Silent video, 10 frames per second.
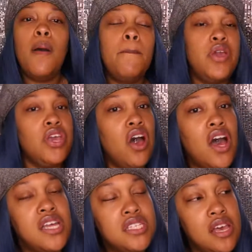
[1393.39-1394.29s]
But
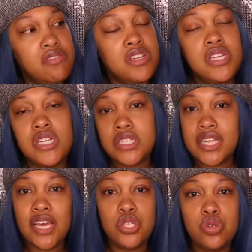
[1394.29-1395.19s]
y'all, definitely
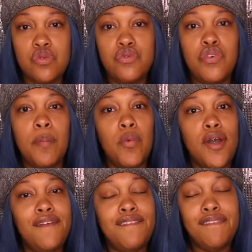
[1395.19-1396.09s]
stay tuned for
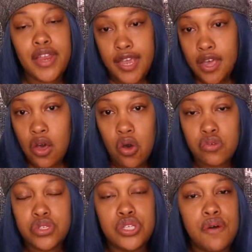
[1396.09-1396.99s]
more
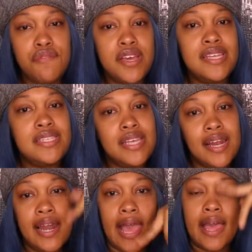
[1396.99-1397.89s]
videos. Don't forget to
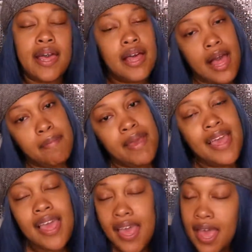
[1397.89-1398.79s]
like,
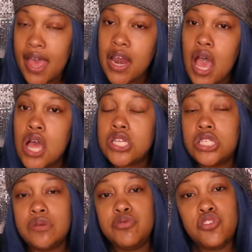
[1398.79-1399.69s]
comment, and
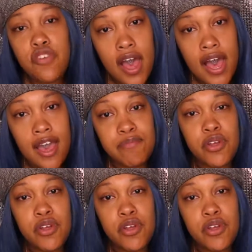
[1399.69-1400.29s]
subscribe.